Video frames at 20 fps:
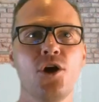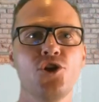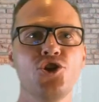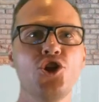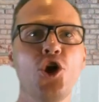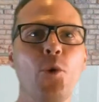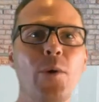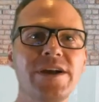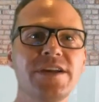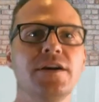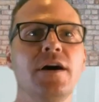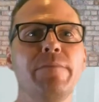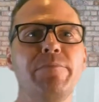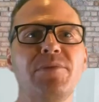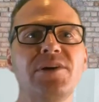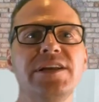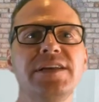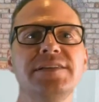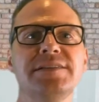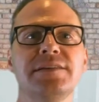Know what
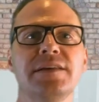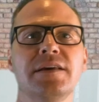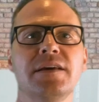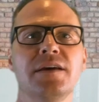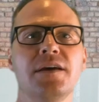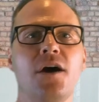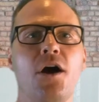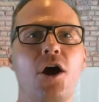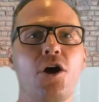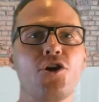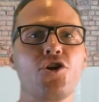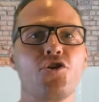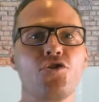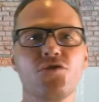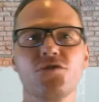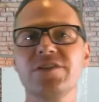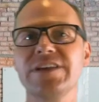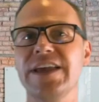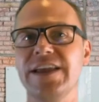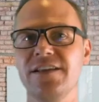companies are
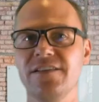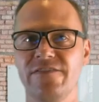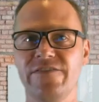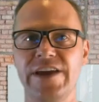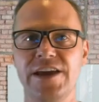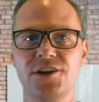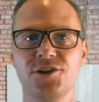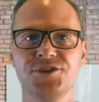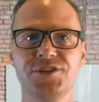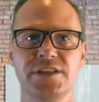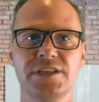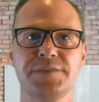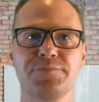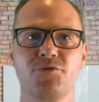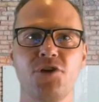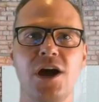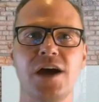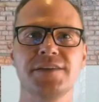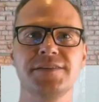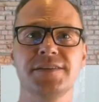early innovators in this
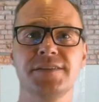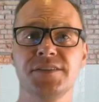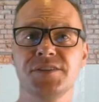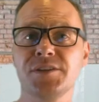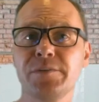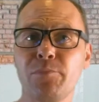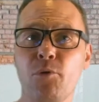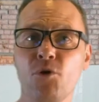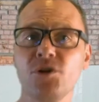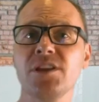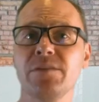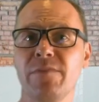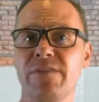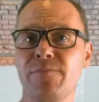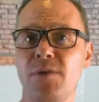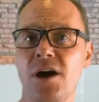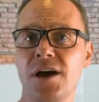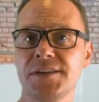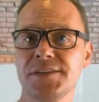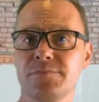process and support them if
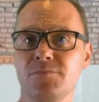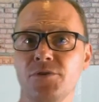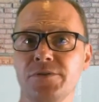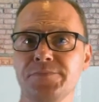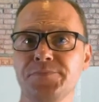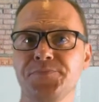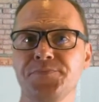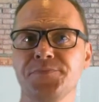possible.